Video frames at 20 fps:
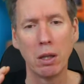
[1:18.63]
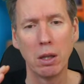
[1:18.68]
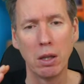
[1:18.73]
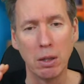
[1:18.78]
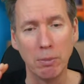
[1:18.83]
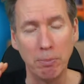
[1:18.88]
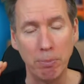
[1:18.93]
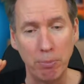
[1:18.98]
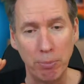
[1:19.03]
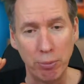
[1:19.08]

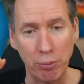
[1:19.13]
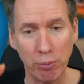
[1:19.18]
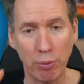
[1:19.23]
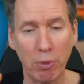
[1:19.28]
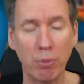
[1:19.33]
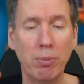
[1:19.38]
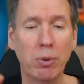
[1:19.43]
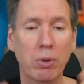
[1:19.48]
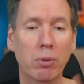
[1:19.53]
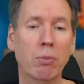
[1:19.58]
The
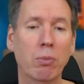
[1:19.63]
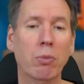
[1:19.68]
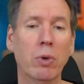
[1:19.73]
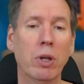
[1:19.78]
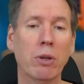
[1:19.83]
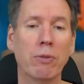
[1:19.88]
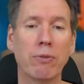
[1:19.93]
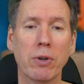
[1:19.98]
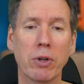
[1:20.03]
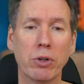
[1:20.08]
problem
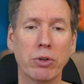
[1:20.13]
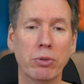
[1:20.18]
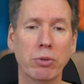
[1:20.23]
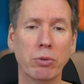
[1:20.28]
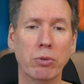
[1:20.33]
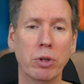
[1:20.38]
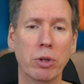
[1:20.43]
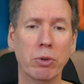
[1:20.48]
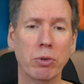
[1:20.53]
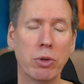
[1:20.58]
with
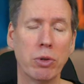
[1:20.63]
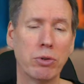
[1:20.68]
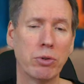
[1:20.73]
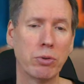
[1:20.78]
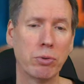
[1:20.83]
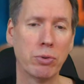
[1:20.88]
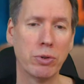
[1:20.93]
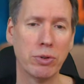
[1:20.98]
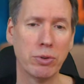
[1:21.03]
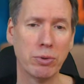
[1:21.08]
functional
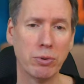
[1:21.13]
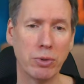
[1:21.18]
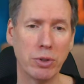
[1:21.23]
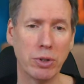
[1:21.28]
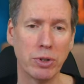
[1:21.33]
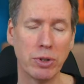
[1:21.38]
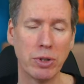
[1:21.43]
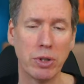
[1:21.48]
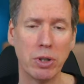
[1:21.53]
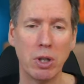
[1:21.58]
neurological
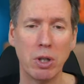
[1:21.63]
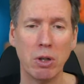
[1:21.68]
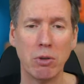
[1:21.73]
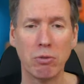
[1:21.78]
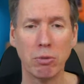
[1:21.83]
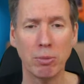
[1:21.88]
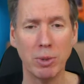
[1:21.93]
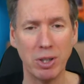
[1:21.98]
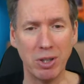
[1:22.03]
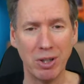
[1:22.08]
disorders
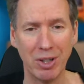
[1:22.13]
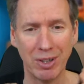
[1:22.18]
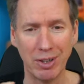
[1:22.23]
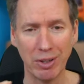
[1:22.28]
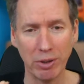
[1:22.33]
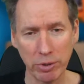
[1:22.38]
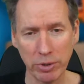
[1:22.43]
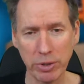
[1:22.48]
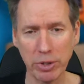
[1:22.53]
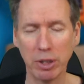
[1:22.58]
from a
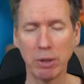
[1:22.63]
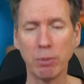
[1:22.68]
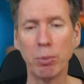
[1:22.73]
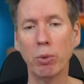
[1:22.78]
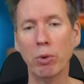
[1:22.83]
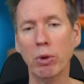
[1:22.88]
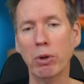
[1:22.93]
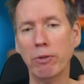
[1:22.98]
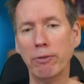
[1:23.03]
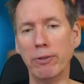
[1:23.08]
diagnostic
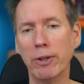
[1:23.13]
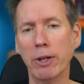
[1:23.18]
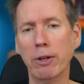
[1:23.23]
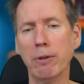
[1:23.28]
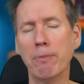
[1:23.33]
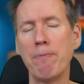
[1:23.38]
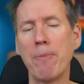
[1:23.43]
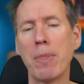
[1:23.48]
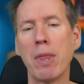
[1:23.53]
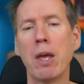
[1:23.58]
point of
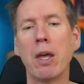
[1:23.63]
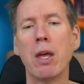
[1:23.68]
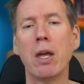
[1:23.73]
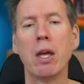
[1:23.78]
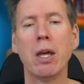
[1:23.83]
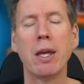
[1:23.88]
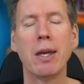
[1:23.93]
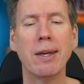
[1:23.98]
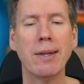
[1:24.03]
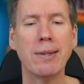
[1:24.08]
view
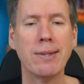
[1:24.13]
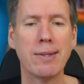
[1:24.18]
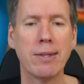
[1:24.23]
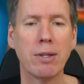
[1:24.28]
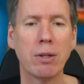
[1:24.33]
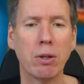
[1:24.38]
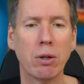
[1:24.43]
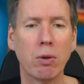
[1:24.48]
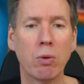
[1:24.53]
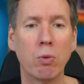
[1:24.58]
is
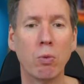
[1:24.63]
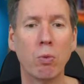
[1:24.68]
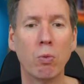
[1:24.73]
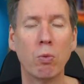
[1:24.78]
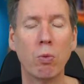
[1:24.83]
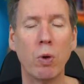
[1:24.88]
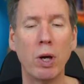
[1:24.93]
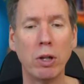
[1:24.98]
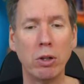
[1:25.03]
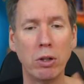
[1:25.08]
that
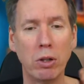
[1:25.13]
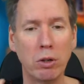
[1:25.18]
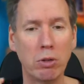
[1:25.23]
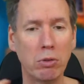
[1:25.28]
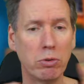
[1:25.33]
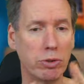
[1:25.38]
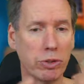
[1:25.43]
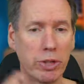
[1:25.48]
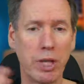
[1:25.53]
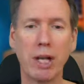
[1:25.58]
when
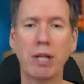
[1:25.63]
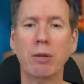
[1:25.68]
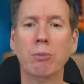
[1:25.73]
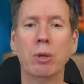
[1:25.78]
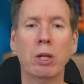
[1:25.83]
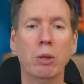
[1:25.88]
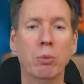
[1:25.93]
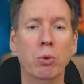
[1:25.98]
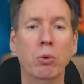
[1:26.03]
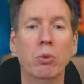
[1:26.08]
you scan
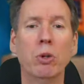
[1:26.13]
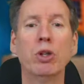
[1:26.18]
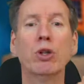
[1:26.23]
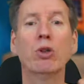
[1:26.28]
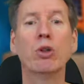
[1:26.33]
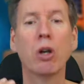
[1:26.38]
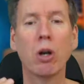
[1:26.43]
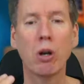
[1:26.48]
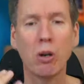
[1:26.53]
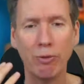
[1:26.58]
people,
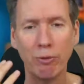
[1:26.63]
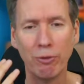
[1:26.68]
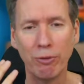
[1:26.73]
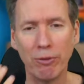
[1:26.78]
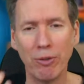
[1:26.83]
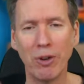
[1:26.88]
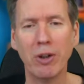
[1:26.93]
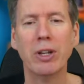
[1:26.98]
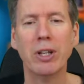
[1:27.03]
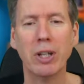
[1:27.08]
you can't
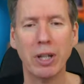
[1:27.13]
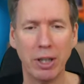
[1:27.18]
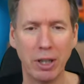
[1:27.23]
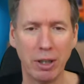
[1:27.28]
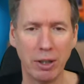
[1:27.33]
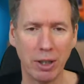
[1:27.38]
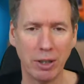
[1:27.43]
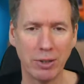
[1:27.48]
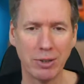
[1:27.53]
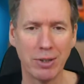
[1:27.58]
find
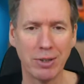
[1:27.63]
anything.